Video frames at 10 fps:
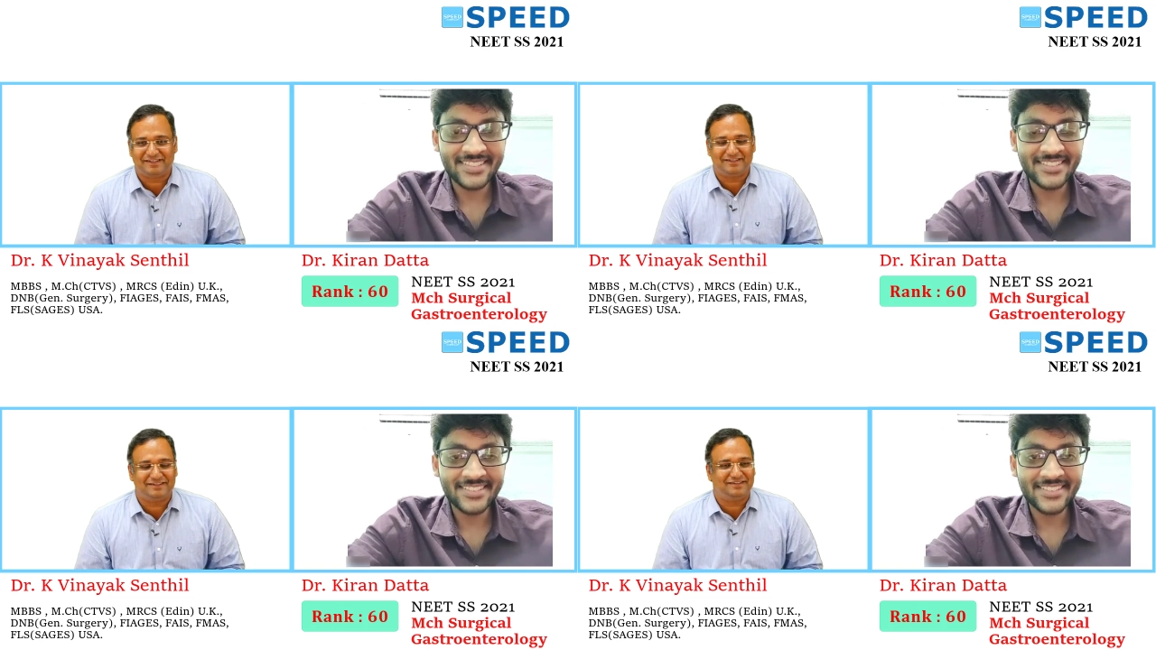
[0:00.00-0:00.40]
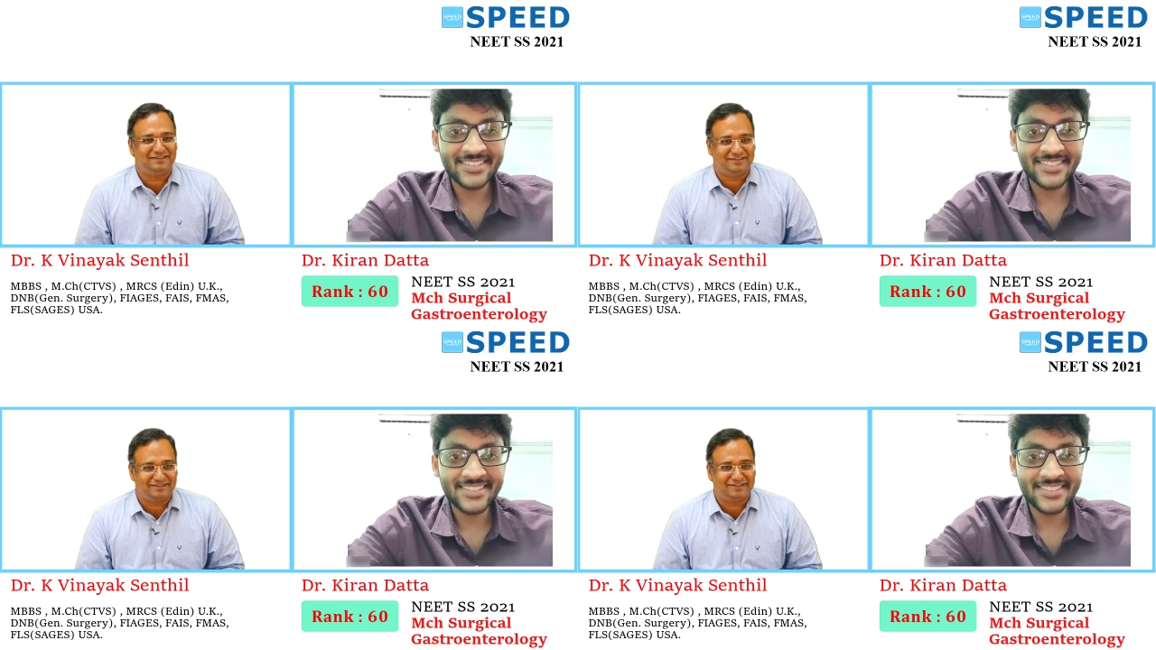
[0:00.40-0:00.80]

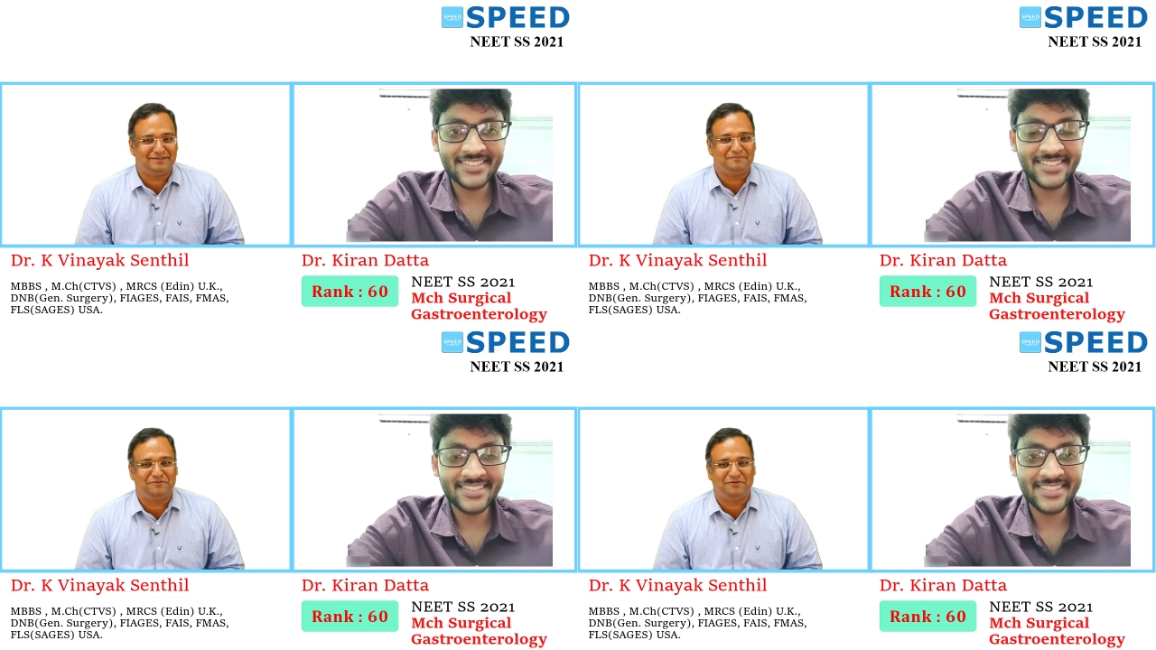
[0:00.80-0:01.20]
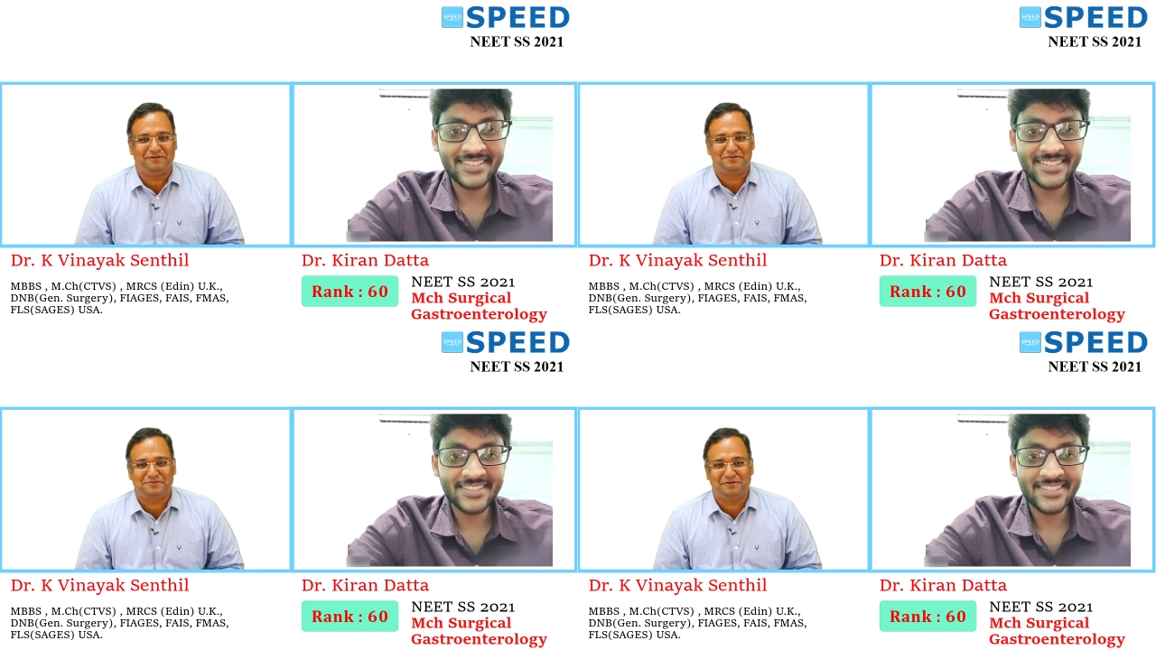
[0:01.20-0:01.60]
Speaker 1: Kiran Datta
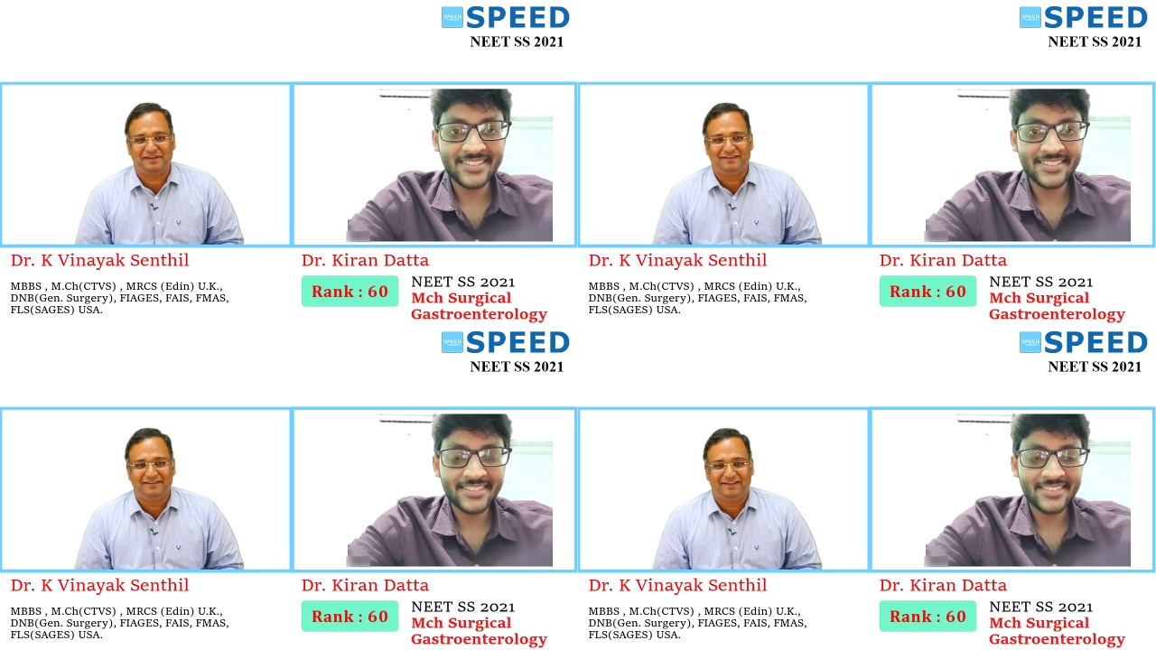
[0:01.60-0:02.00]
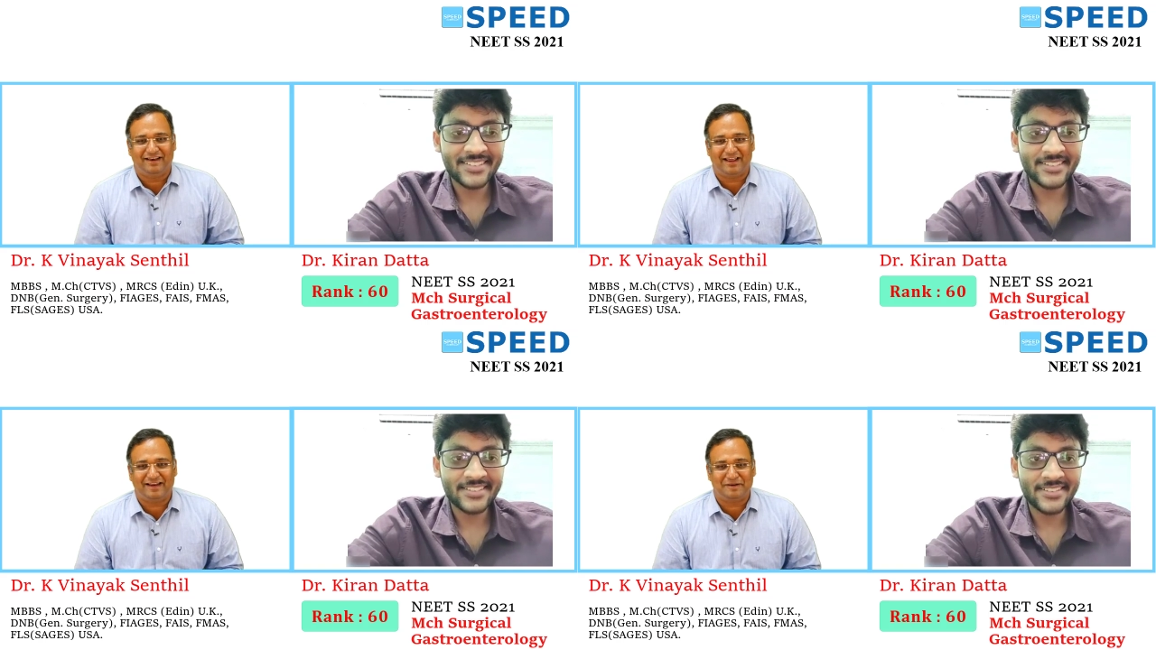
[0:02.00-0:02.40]
for scoring
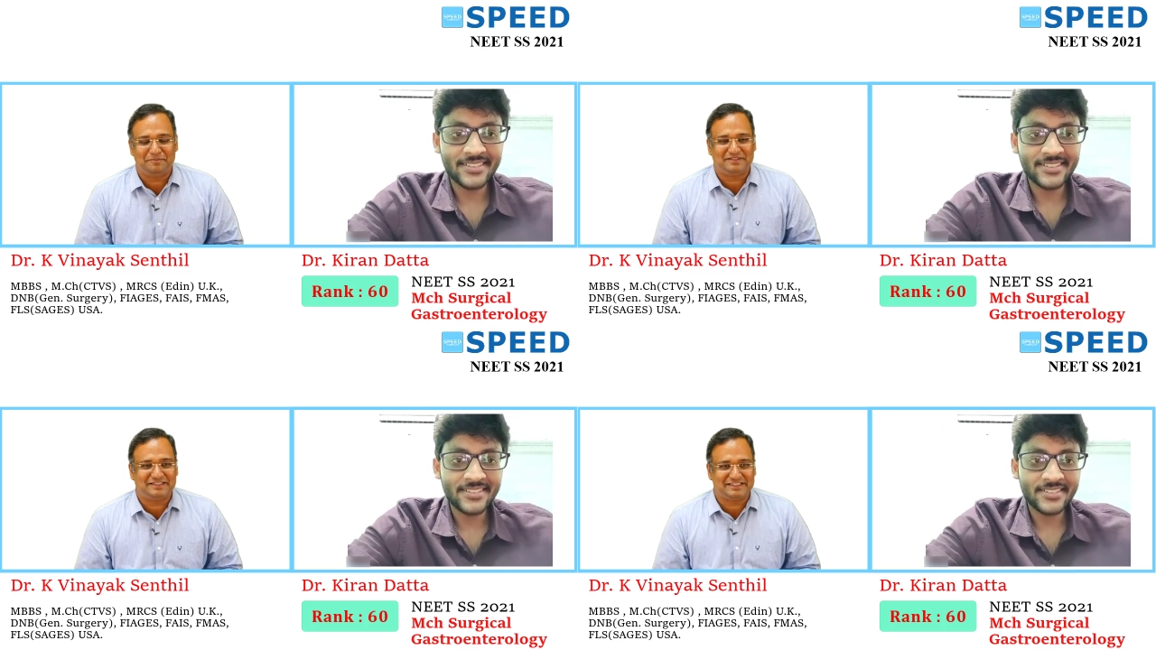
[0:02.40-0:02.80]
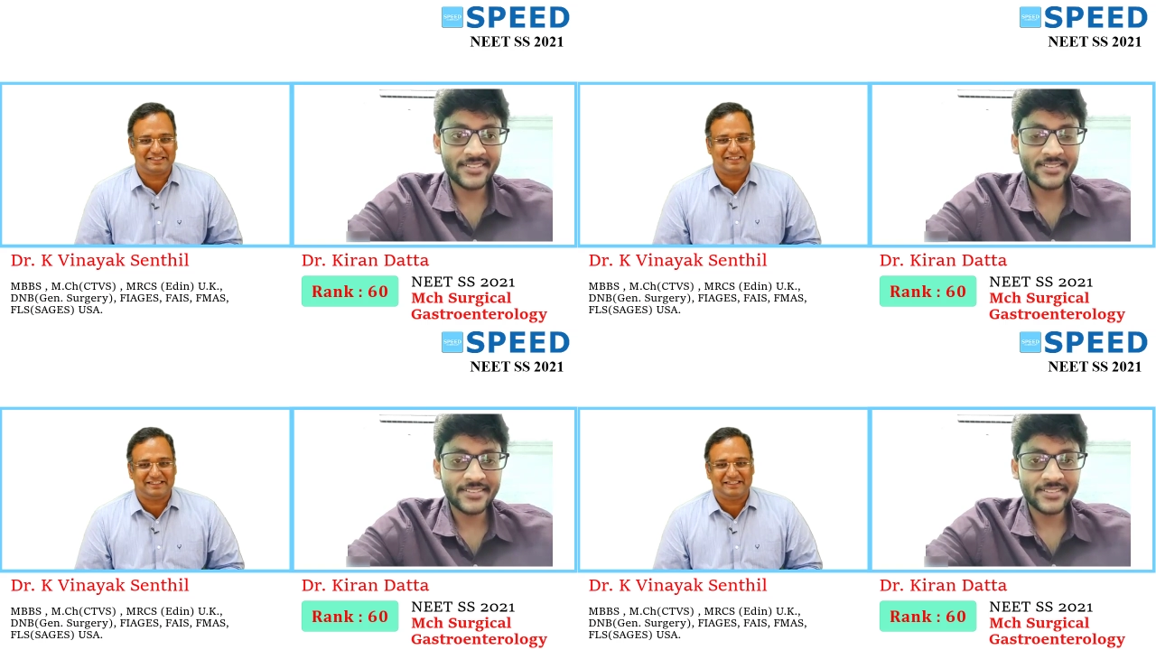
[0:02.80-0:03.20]
rank number
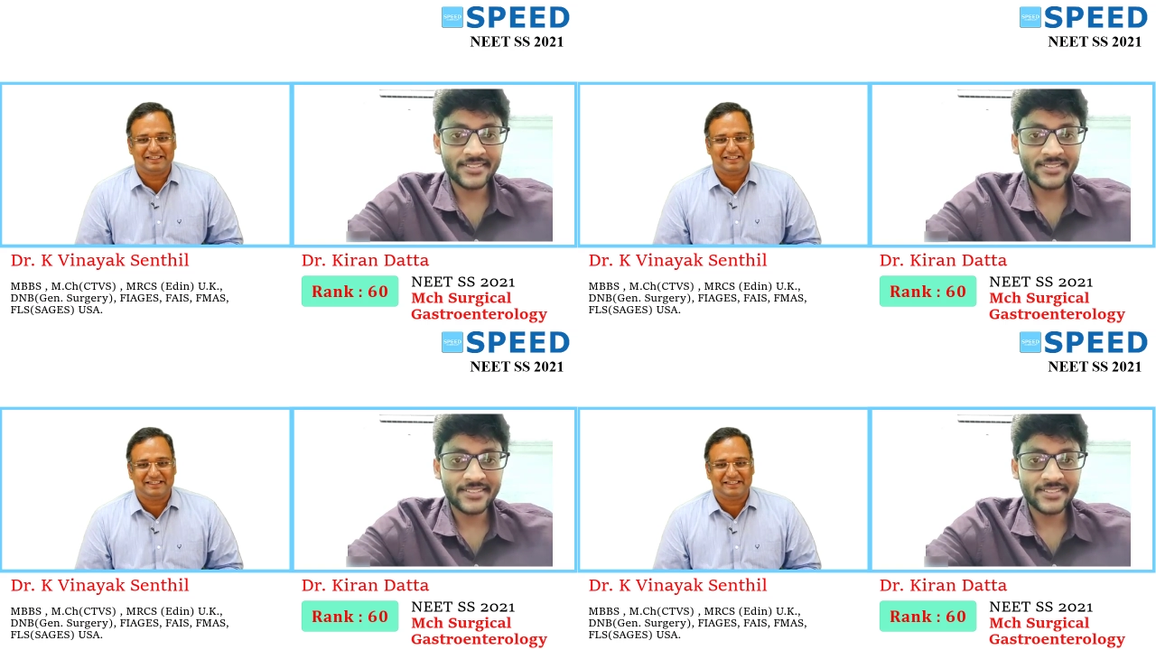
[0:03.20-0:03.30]
60